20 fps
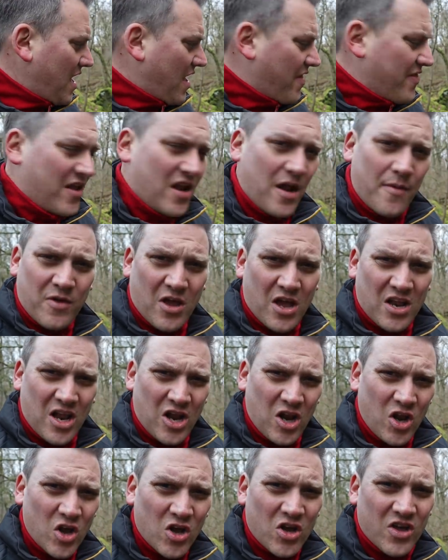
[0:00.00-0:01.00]
and then I'm going
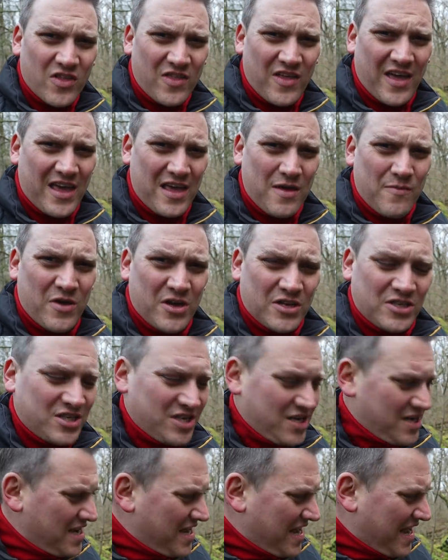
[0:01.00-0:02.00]
to look at that
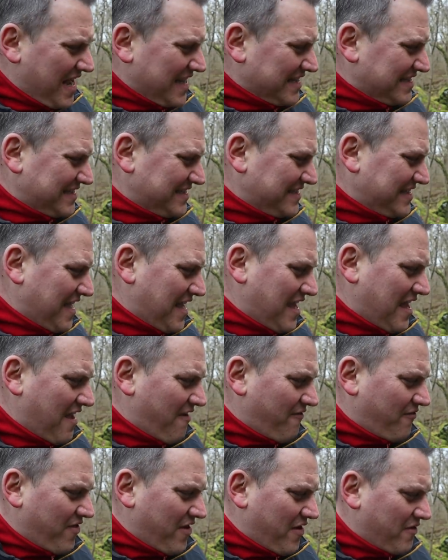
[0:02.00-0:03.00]
image and see
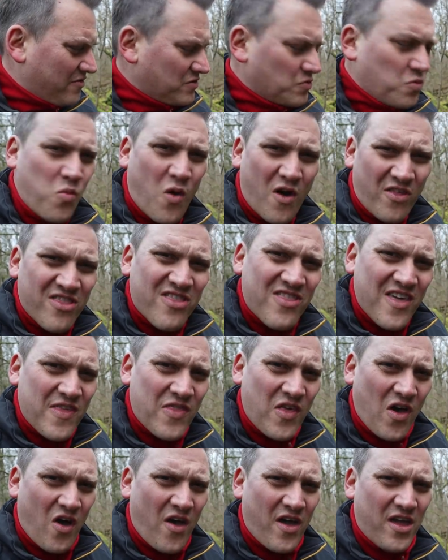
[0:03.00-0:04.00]
if there is one
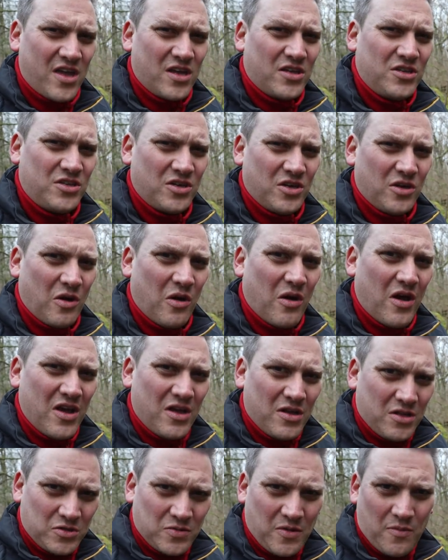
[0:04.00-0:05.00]
thing that I can do
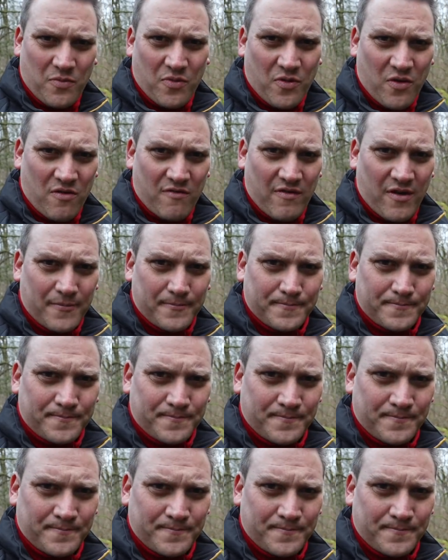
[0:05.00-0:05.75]
to improve it.